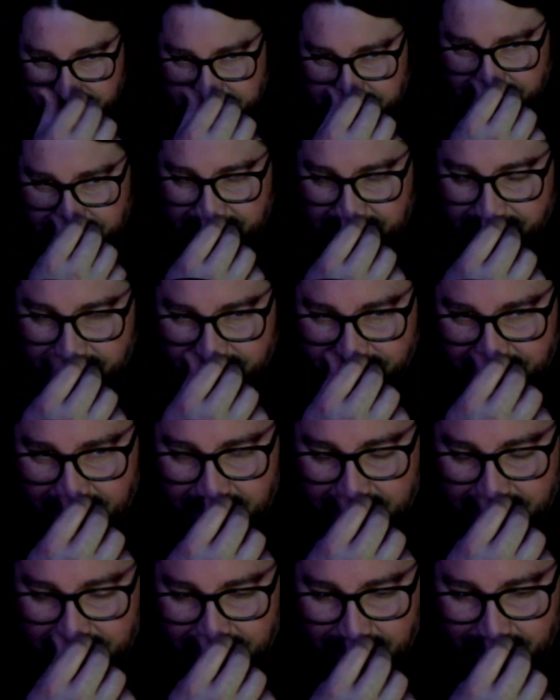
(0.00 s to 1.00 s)
like you
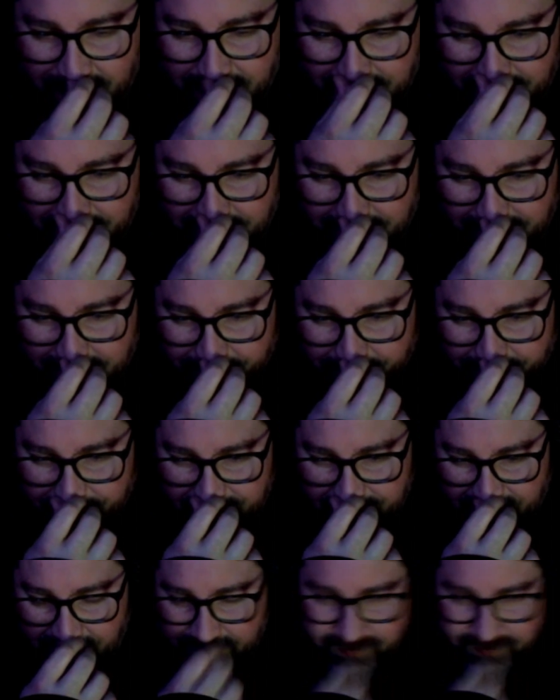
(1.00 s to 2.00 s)
said, and
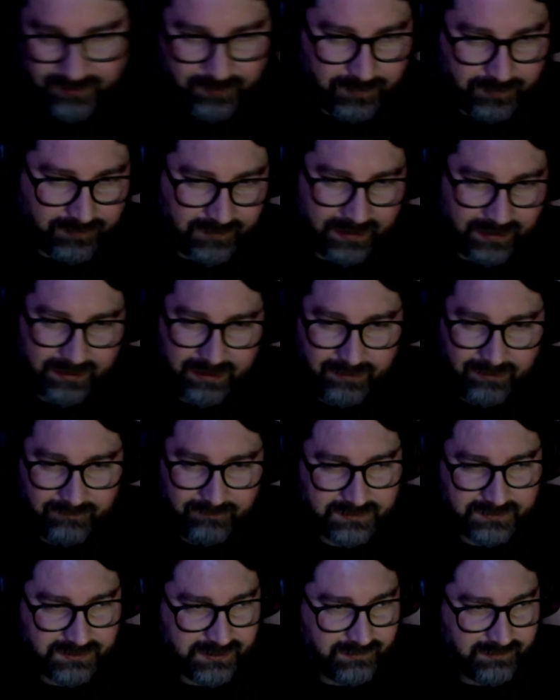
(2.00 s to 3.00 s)
like to the like even
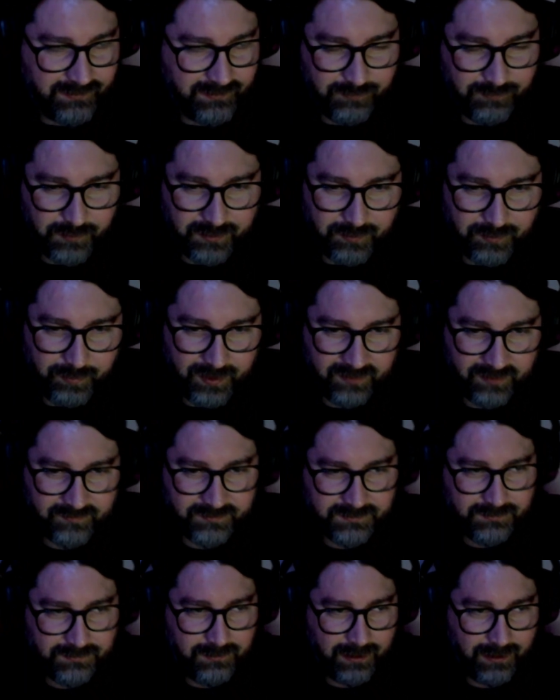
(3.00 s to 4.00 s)
this is one of the best
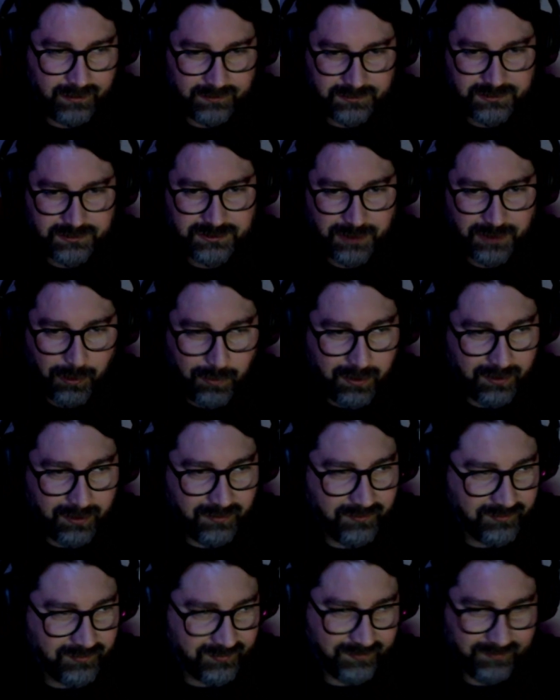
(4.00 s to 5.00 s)
like
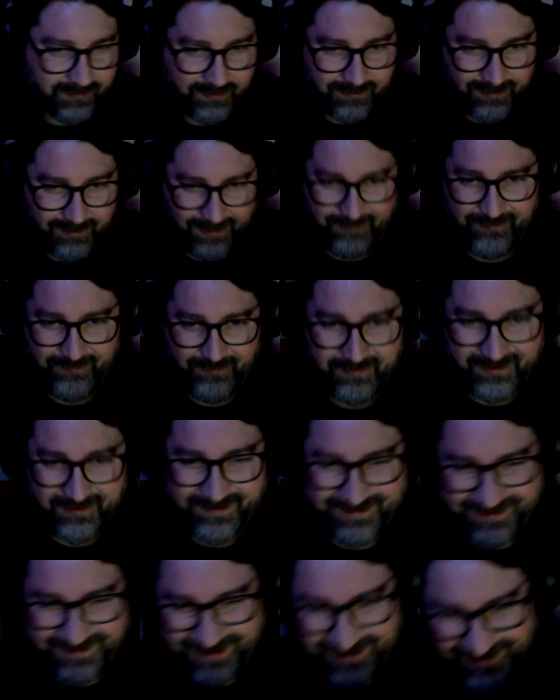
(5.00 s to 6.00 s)
Jokers I've ever seen.